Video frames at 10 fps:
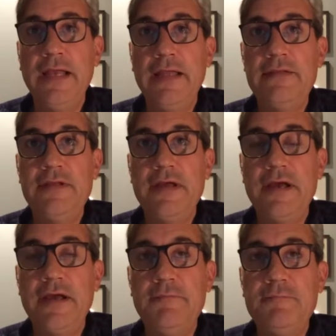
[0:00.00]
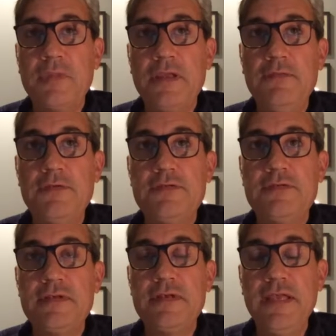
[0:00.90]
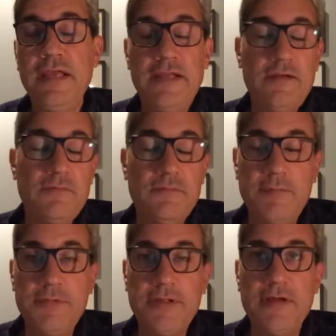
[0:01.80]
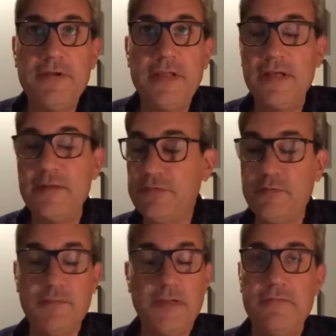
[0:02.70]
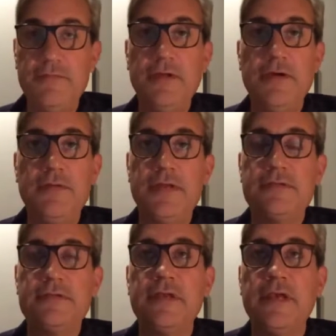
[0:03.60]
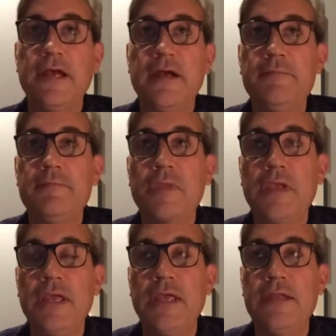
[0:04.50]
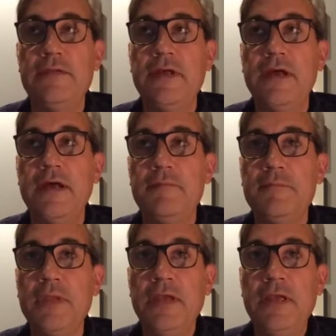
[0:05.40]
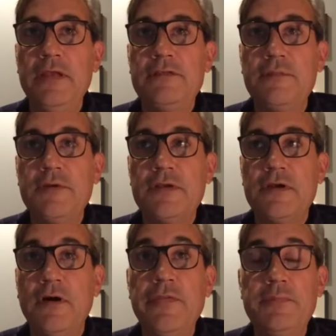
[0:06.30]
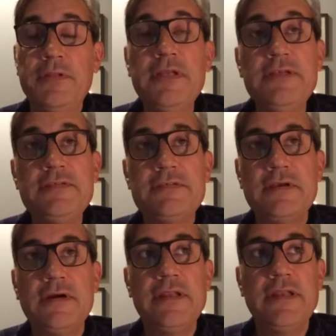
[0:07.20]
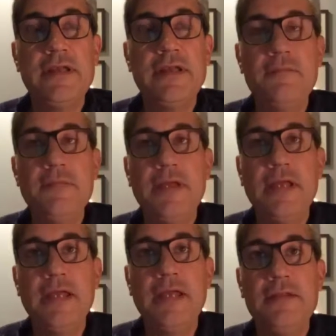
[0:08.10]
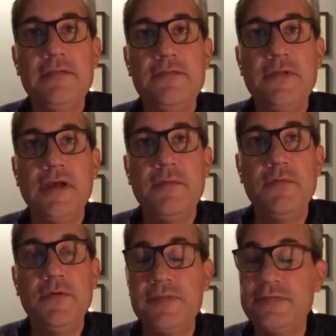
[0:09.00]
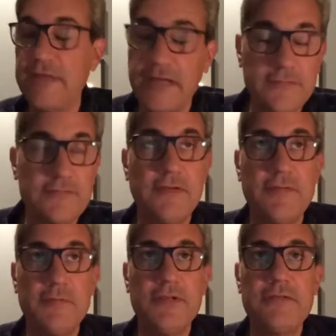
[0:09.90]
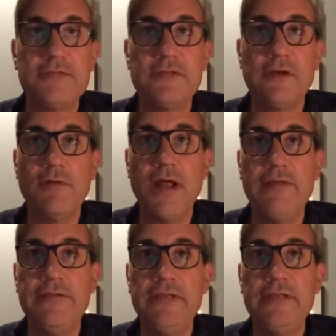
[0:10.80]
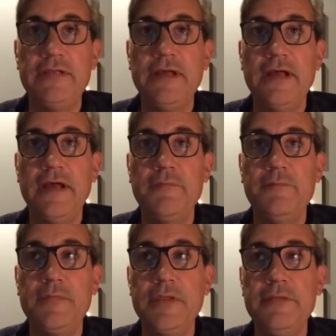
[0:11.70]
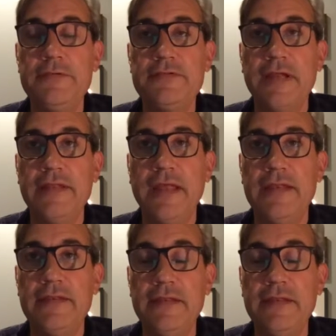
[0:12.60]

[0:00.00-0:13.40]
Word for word: And um, he was, he had a replica of a gun. I'm sure many of you know this. and someone called the police on him. And within seconds of the police arriving, he was shot dead.